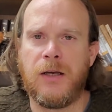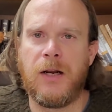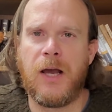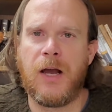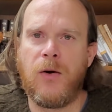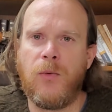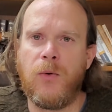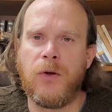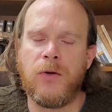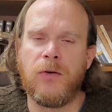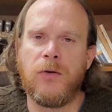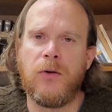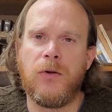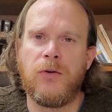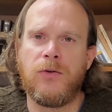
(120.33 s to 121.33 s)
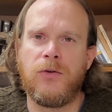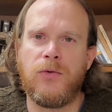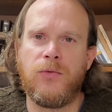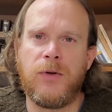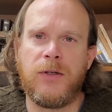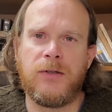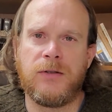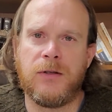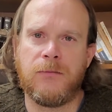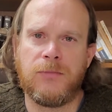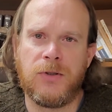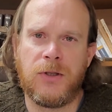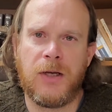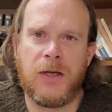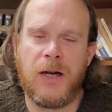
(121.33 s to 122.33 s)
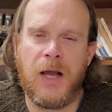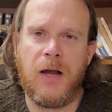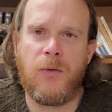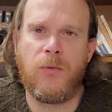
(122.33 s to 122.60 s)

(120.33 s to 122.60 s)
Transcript: and how will you reach them today? And how